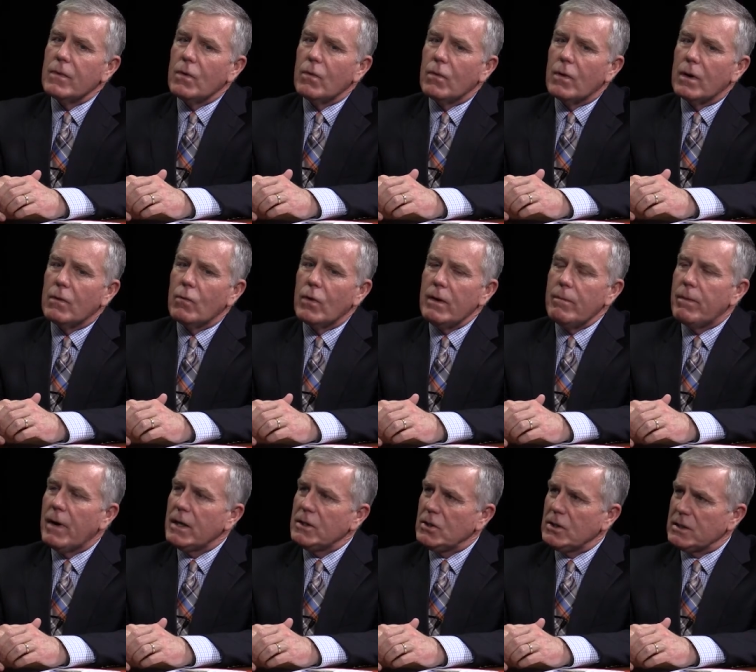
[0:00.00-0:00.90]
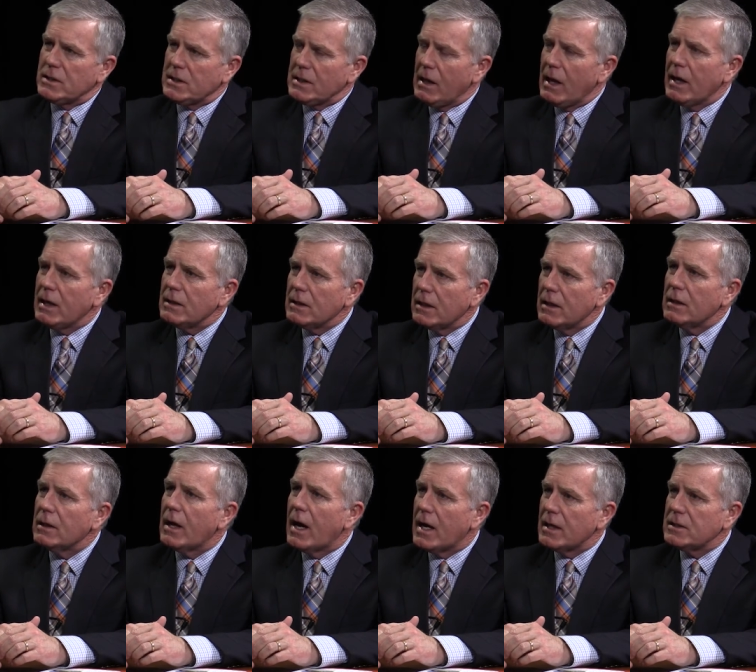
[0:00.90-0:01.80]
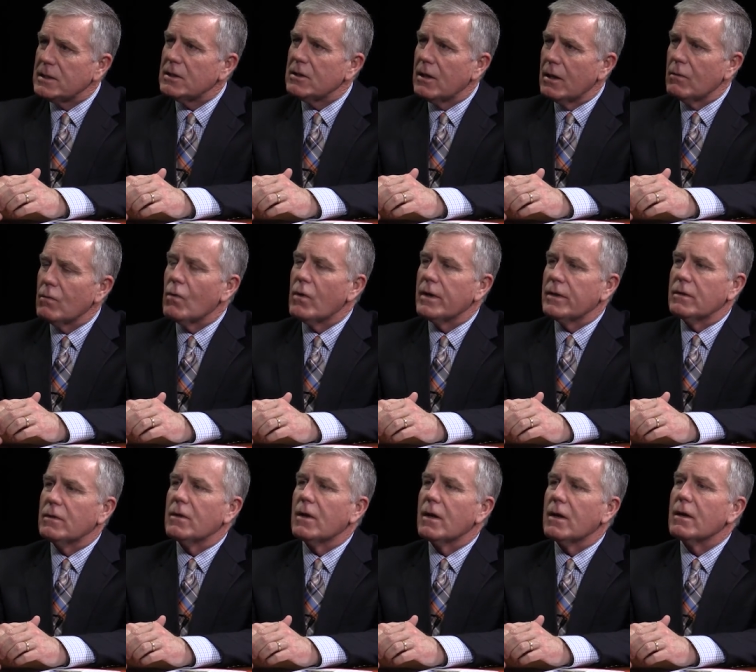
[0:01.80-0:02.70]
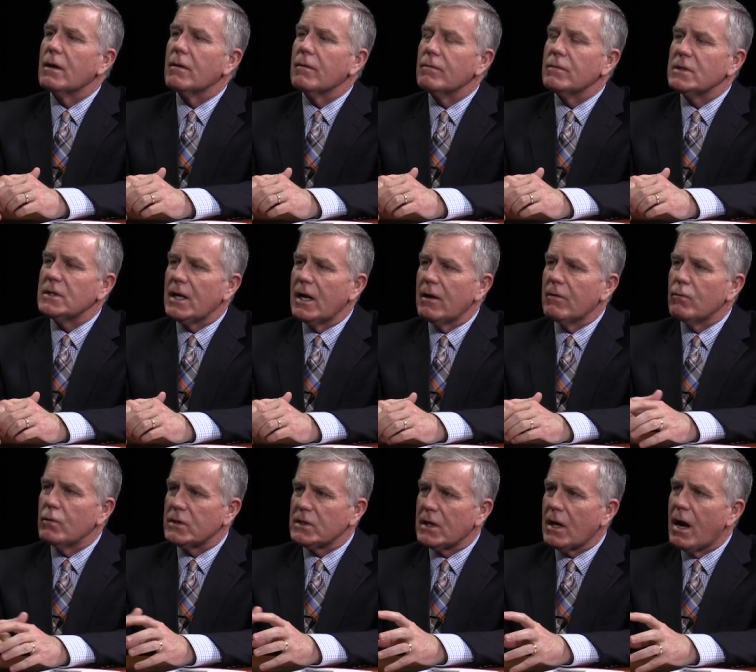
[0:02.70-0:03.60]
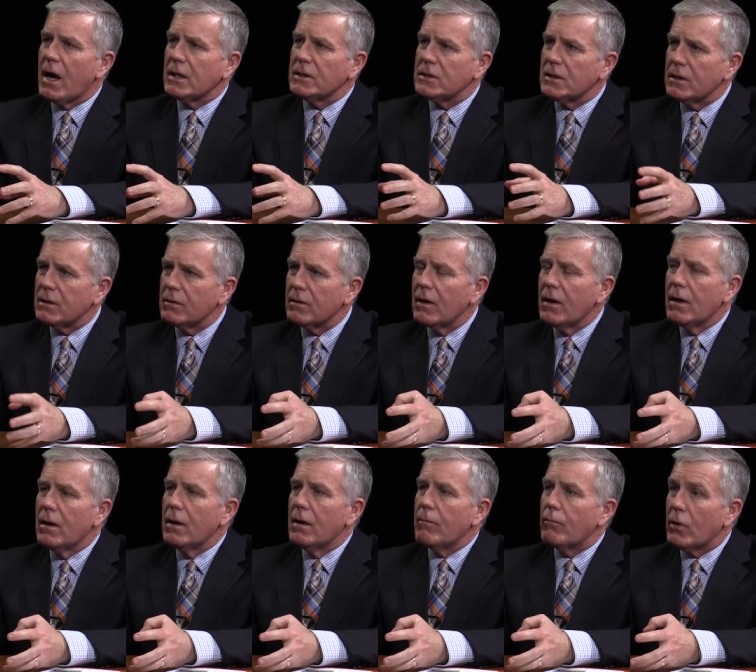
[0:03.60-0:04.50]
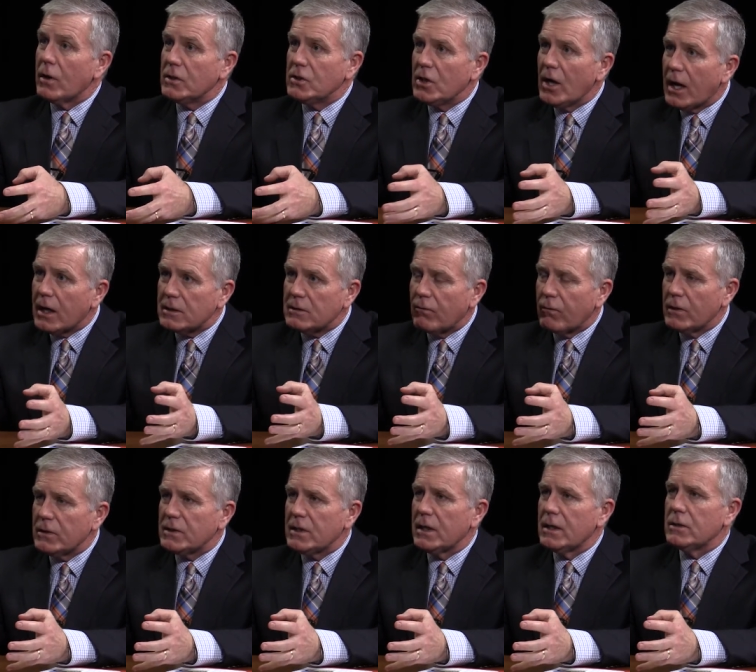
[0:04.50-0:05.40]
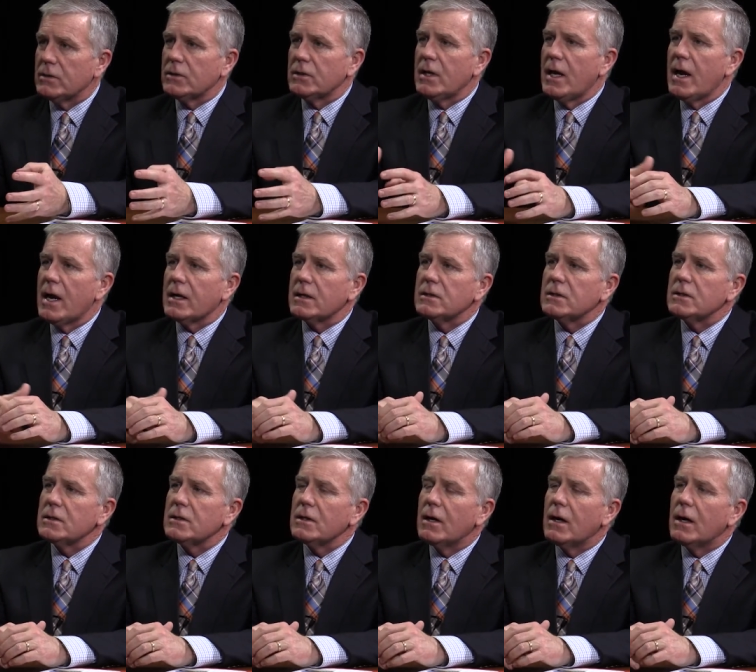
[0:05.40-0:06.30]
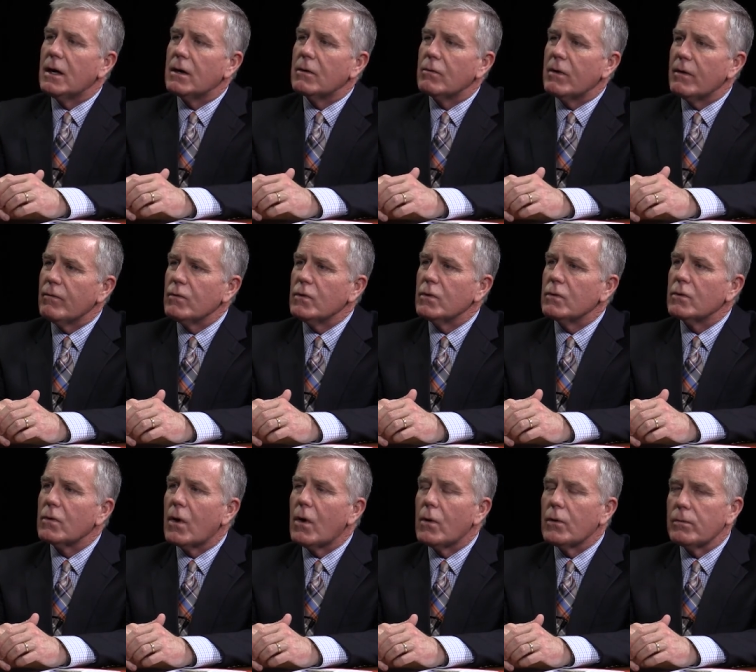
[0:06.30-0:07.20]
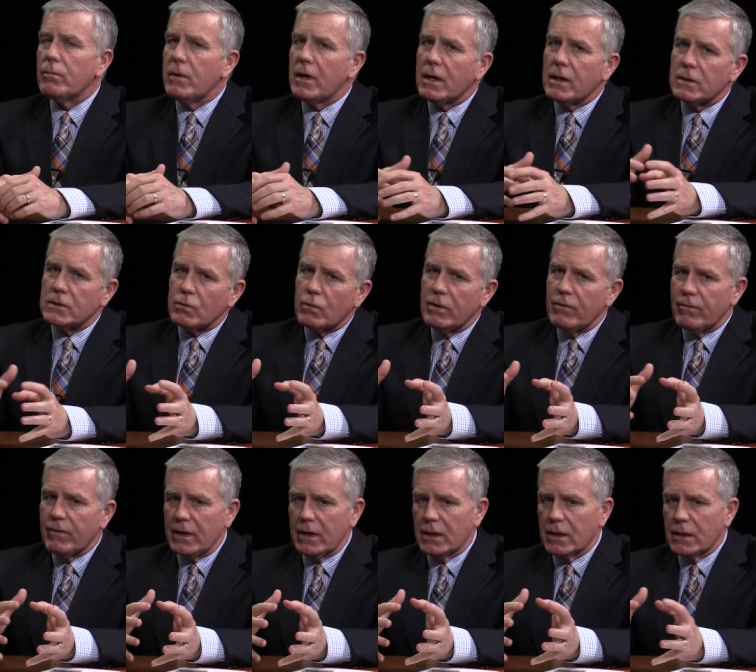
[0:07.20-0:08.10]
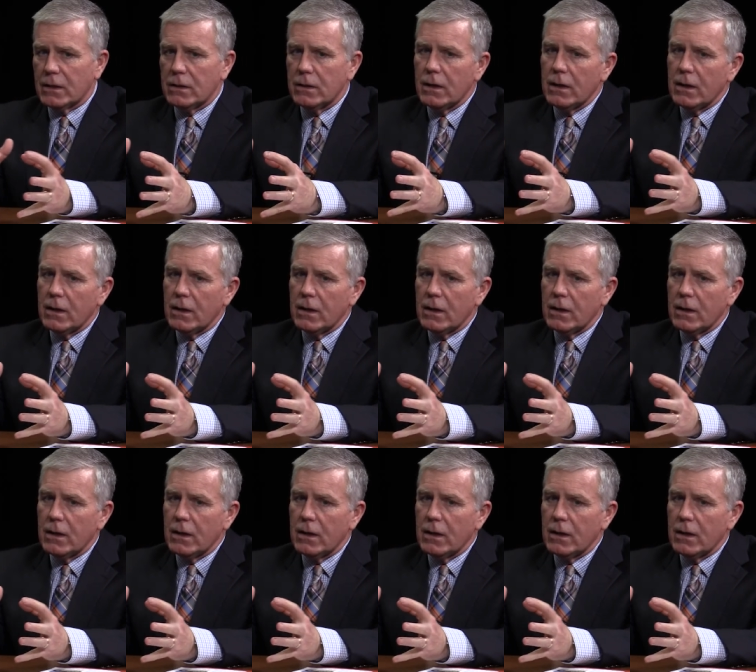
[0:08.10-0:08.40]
we budget slightly less than what the state of Wisconsin projects for sales tax uh, revenue growth because we feel